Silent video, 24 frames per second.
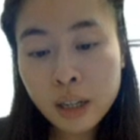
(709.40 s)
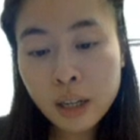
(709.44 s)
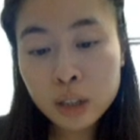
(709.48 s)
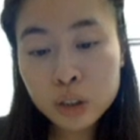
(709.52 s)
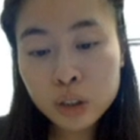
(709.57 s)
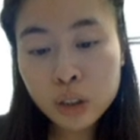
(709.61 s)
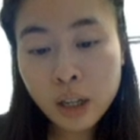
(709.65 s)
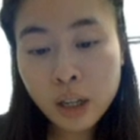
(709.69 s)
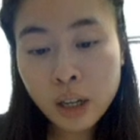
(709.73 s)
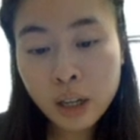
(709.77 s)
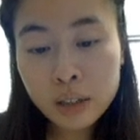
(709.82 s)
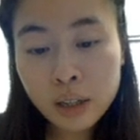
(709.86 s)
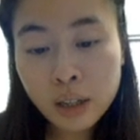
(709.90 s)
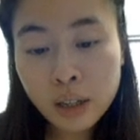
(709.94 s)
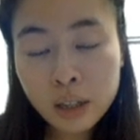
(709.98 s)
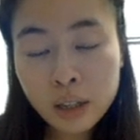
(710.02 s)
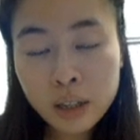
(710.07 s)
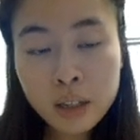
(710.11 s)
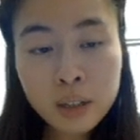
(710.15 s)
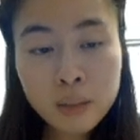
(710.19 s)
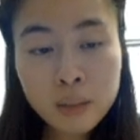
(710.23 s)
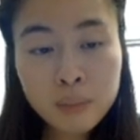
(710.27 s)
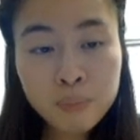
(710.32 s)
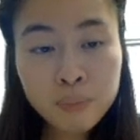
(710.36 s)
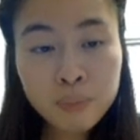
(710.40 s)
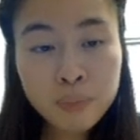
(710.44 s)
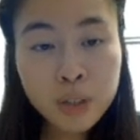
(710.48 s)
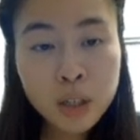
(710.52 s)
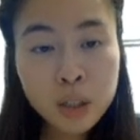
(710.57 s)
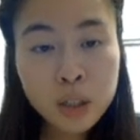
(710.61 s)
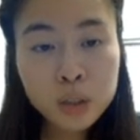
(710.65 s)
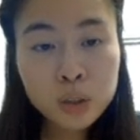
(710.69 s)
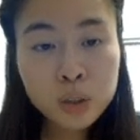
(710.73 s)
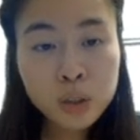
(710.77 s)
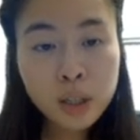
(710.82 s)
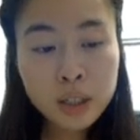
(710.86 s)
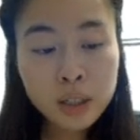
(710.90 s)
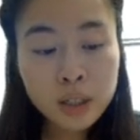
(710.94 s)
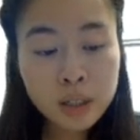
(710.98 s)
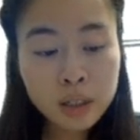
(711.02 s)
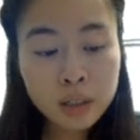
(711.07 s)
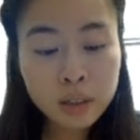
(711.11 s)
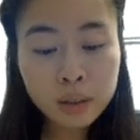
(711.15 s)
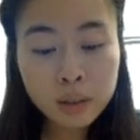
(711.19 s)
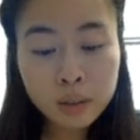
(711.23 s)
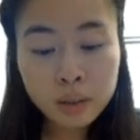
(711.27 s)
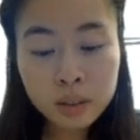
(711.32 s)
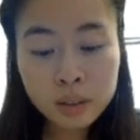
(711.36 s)
I can actually add that in. So I
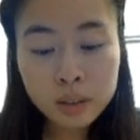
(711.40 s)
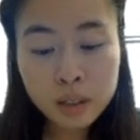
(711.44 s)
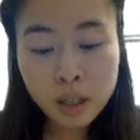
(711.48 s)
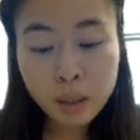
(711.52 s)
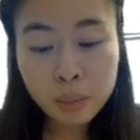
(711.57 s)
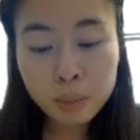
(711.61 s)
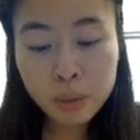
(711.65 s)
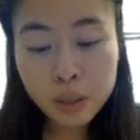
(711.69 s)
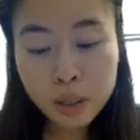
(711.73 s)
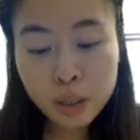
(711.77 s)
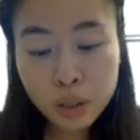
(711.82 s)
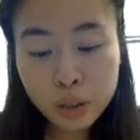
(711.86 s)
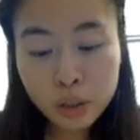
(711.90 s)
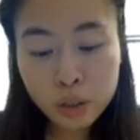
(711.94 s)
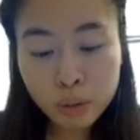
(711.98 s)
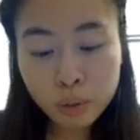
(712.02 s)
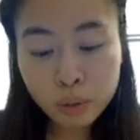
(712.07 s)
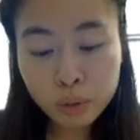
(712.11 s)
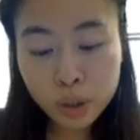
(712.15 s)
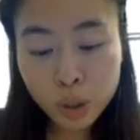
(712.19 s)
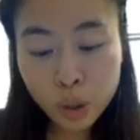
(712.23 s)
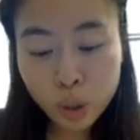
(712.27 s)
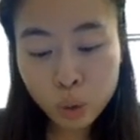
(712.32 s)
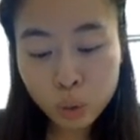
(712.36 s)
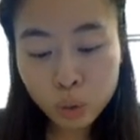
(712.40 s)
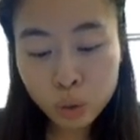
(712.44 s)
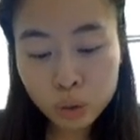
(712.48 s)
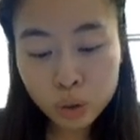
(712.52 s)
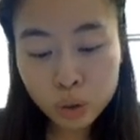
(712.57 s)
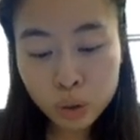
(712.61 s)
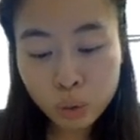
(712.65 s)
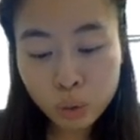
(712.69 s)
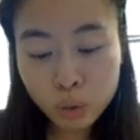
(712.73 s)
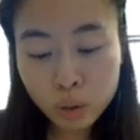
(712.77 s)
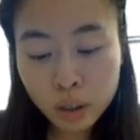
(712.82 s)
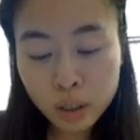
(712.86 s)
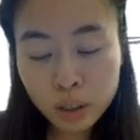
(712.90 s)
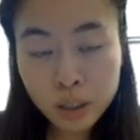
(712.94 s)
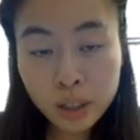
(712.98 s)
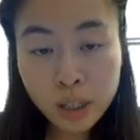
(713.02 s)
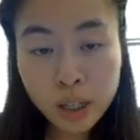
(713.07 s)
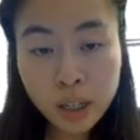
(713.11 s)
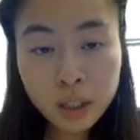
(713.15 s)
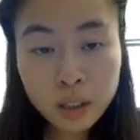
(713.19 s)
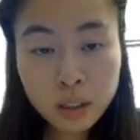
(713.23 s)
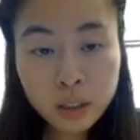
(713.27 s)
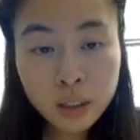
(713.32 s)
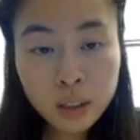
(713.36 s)
can type in, you know, no yoga
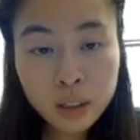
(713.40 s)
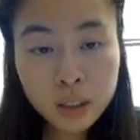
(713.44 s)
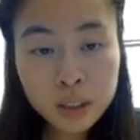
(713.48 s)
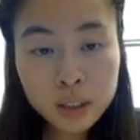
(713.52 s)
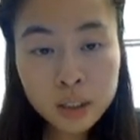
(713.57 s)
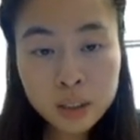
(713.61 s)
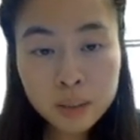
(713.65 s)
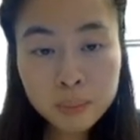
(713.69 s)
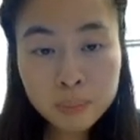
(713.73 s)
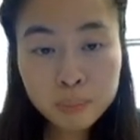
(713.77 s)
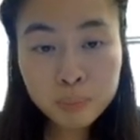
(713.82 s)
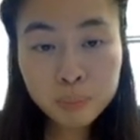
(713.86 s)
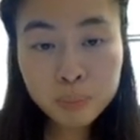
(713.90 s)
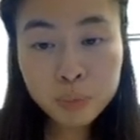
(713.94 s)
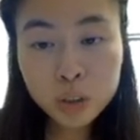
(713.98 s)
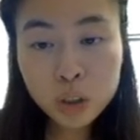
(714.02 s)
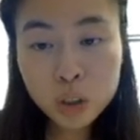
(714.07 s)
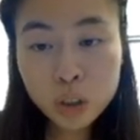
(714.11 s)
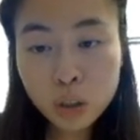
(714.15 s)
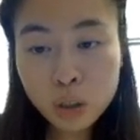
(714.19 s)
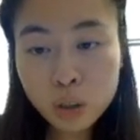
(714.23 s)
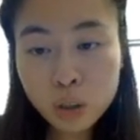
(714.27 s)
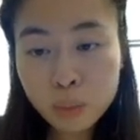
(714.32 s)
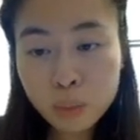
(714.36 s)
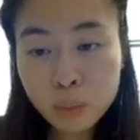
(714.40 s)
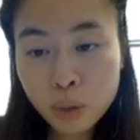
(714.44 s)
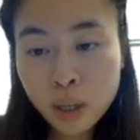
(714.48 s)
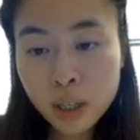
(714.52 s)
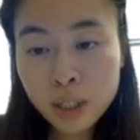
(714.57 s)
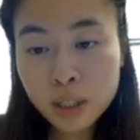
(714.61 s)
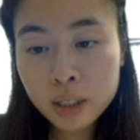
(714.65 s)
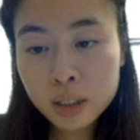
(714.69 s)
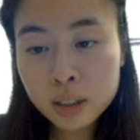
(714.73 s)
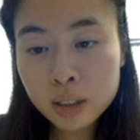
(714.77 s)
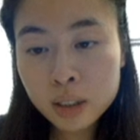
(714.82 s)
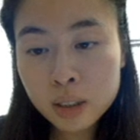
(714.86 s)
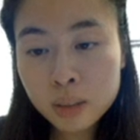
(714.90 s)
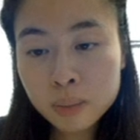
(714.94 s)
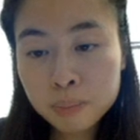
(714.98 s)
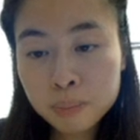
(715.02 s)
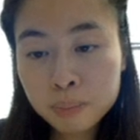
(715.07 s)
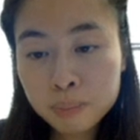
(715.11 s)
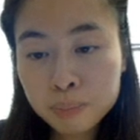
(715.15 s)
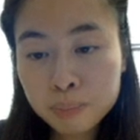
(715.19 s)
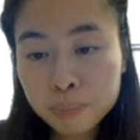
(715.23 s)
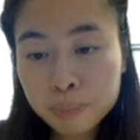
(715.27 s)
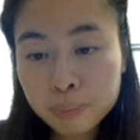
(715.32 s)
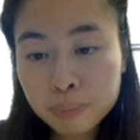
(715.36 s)
necklace. It's a good product.
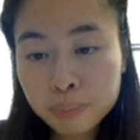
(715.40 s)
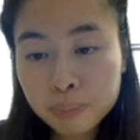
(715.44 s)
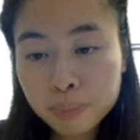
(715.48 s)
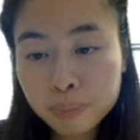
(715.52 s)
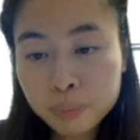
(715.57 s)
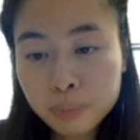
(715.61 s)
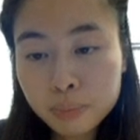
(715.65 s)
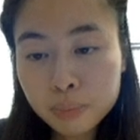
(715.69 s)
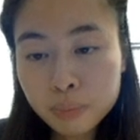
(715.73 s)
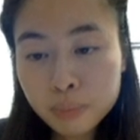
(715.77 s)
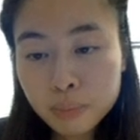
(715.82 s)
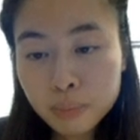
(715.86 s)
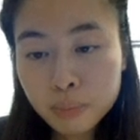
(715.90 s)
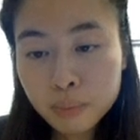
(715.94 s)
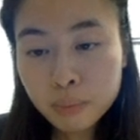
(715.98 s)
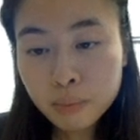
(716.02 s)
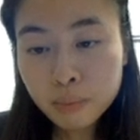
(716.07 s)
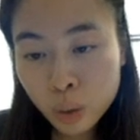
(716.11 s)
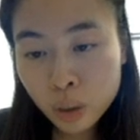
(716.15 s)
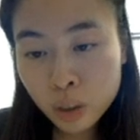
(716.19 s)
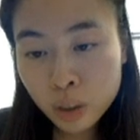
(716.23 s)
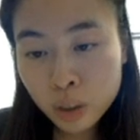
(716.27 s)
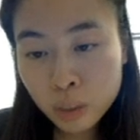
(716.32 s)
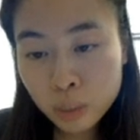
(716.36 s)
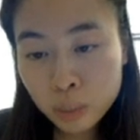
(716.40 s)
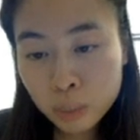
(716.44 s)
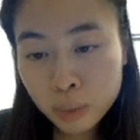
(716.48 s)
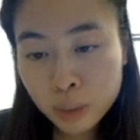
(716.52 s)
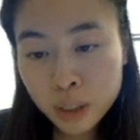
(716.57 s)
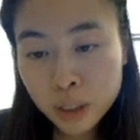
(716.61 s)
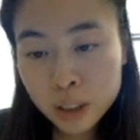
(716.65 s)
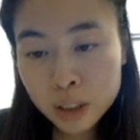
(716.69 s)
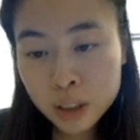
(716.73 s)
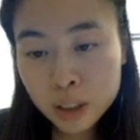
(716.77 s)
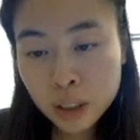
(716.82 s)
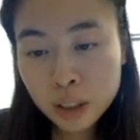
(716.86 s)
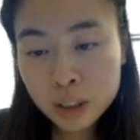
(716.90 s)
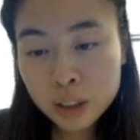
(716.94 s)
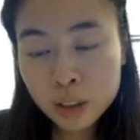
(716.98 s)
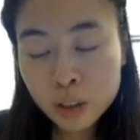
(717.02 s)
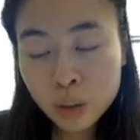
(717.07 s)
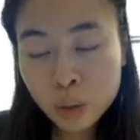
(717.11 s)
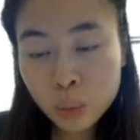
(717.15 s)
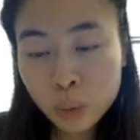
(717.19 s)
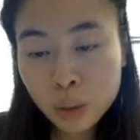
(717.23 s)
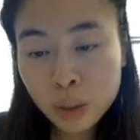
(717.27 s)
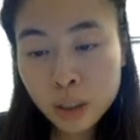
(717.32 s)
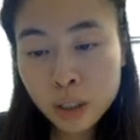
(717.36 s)
Yoga capris is
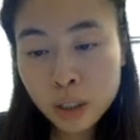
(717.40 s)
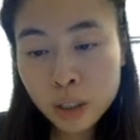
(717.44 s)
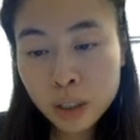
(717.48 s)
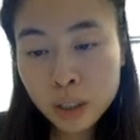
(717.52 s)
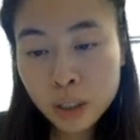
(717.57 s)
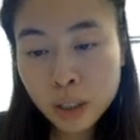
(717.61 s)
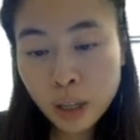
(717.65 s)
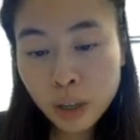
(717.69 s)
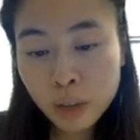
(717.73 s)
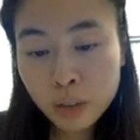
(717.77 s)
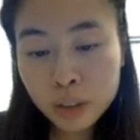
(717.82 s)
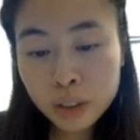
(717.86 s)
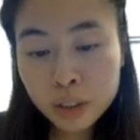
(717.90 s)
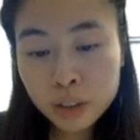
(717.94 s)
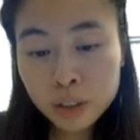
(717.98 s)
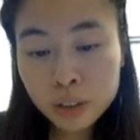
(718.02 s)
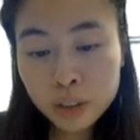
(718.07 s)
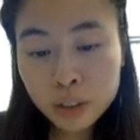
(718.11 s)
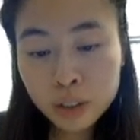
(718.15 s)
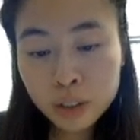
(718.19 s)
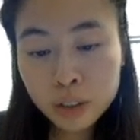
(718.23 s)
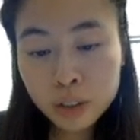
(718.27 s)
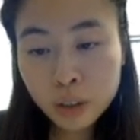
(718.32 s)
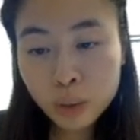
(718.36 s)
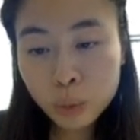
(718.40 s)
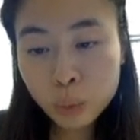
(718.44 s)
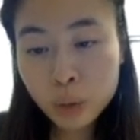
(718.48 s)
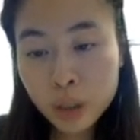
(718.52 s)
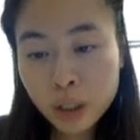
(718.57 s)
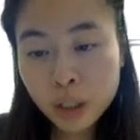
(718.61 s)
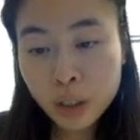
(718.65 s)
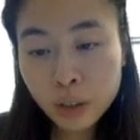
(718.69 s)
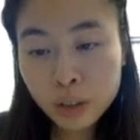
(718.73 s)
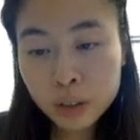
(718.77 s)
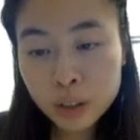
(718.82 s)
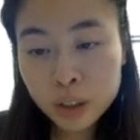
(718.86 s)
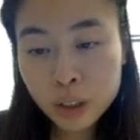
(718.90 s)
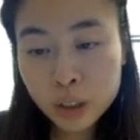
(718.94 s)
a good one. Now, there's another one here.